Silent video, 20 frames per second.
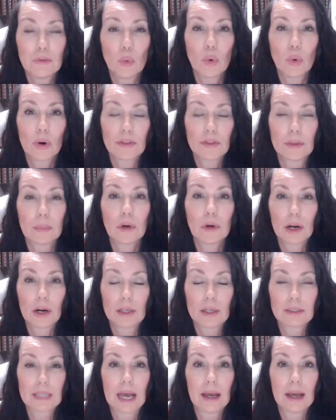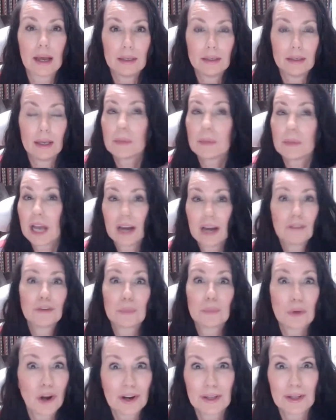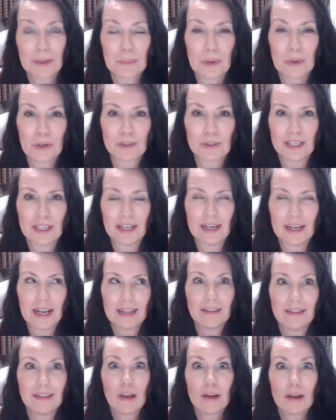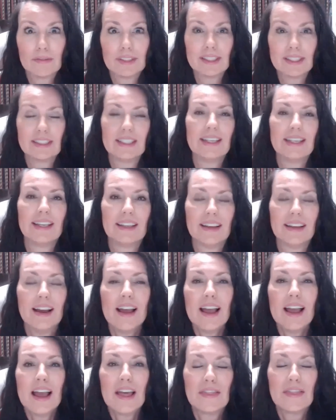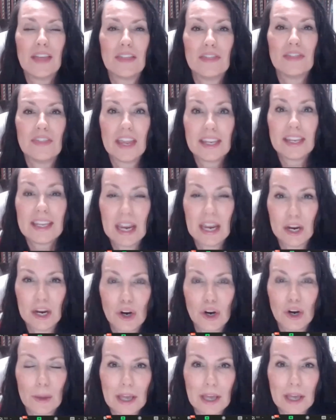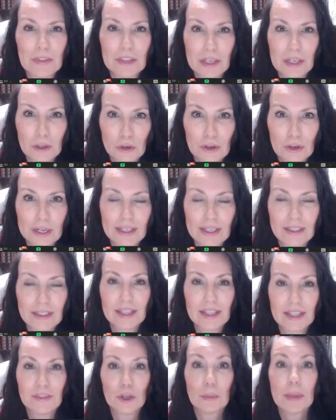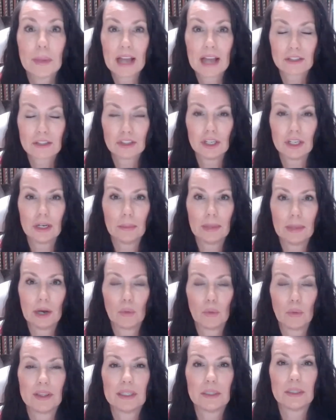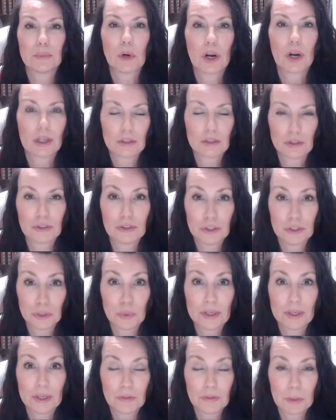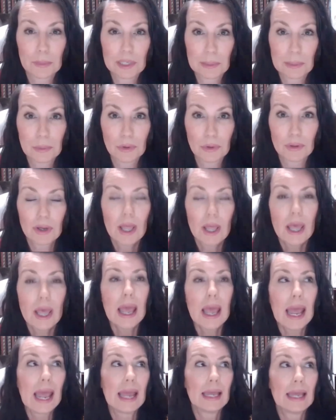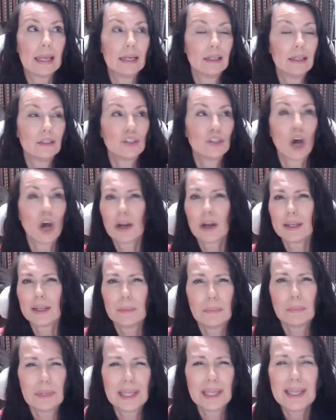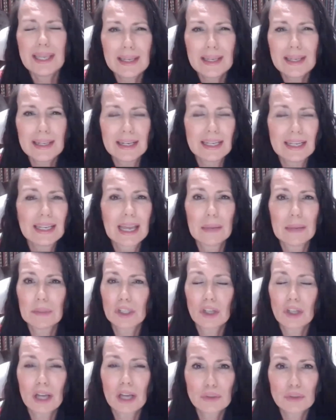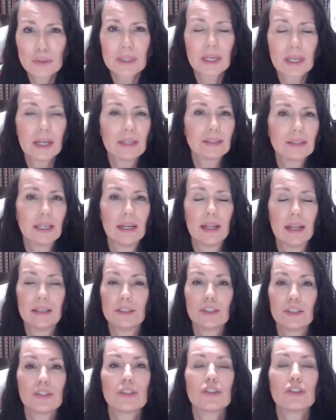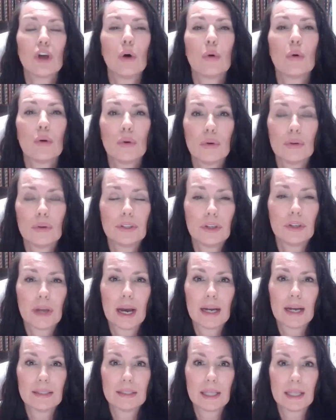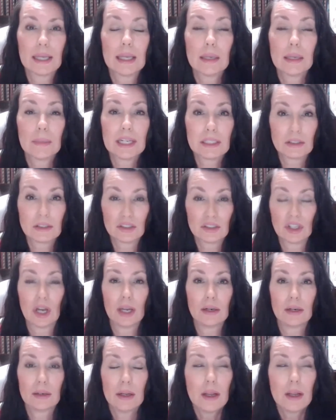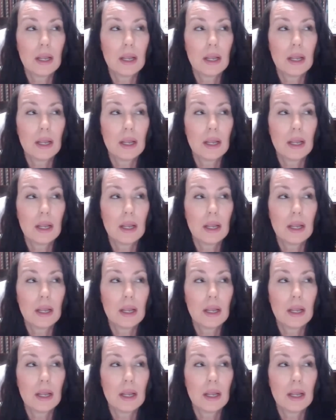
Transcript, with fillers: for the products. I am kind of a product person and I love to see that they care about the ingredients and they're passionate about what these products are doing for people. And talking to Ben, and he came to lunch with us, and just so cool, you guys, that him and his son